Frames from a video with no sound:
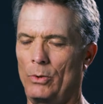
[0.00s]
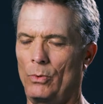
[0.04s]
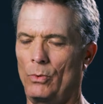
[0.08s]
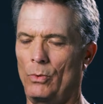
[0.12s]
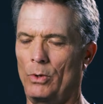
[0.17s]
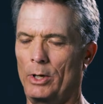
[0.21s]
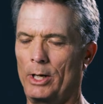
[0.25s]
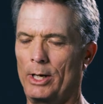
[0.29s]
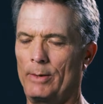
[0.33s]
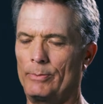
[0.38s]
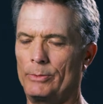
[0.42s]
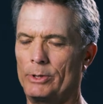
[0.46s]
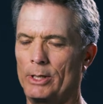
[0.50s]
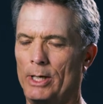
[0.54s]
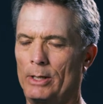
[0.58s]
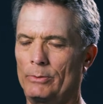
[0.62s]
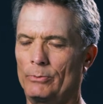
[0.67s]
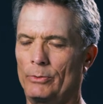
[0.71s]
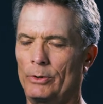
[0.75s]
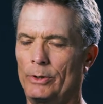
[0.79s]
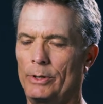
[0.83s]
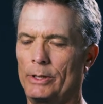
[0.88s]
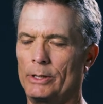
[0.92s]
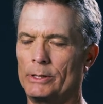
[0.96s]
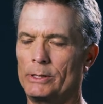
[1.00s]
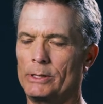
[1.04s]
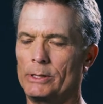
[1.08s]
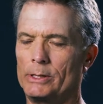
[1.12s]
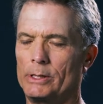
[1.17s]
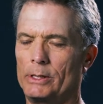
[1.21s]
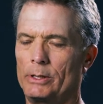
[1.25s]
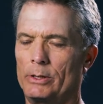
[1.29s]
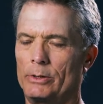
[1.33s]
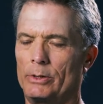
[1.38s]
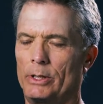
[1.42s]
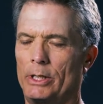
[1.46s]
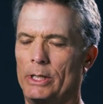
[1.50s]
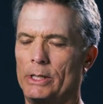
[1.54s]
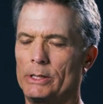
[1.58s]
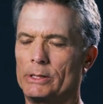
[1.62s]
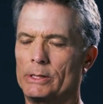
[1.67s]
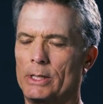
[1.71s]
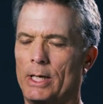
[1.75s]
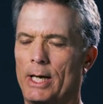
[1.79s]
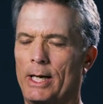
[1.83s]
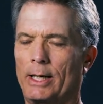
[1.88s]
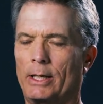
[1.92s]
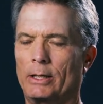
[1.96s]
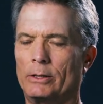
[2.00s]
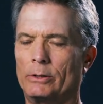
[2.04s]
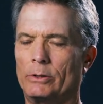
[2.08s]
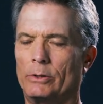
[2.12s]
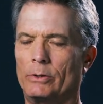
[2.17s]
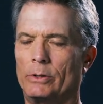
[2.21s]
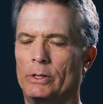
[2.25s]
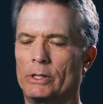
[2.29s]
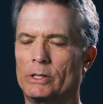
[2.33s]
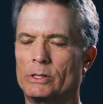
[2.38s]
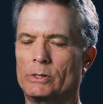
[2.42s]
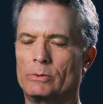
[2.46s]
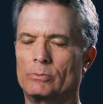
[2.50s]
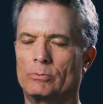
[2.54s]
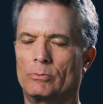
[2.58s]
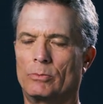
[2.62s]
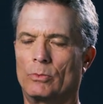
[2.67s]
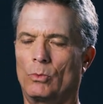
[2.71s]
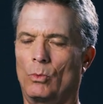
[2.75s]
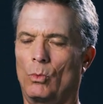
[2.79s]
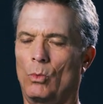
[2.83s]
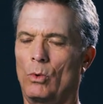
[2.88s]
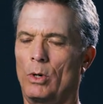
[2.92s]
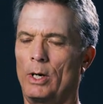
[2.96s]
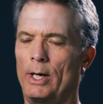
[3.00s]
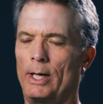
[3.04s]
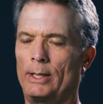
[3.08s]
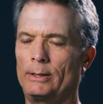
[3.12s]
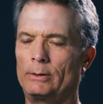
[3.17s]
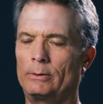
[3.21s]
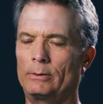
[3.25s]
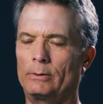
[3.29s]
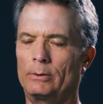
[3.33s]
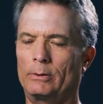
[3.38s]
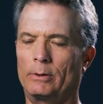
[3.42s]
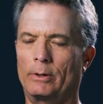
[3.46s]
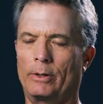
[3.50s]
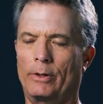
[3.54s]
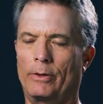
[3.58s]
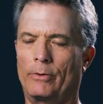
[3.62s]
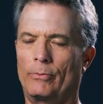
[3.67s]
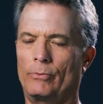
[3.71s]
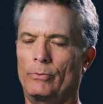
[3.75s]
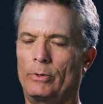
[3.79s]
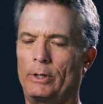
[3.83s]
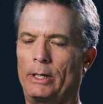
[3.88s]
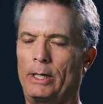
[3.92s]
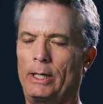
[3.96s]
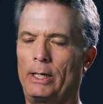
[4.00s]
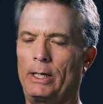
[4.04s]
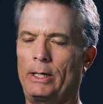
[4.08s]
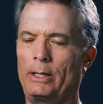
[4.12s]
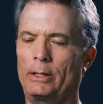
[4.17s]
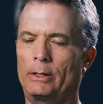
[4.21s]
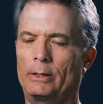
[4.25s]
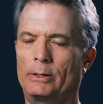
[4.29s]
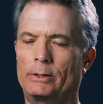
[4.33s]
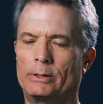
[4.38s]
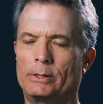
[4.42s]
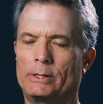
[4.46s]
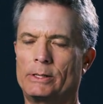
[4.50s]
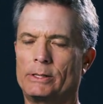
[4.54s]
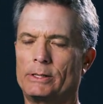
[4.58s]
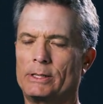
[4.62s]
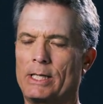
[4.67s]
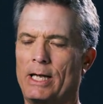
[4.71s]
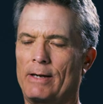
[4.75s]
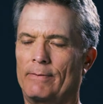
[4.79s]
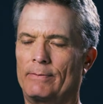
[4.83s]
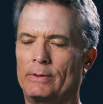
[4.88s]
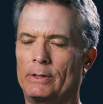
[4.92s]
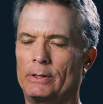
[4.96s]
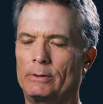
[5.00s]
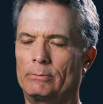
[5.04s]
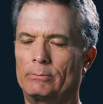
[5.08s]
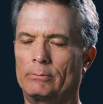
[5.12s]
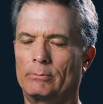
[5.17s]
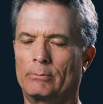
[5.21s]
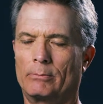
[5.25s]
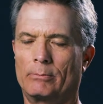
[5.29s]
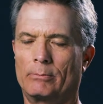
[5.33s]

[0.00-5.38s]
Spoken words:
When I'm done with this series, I can do this 1, 3, 7,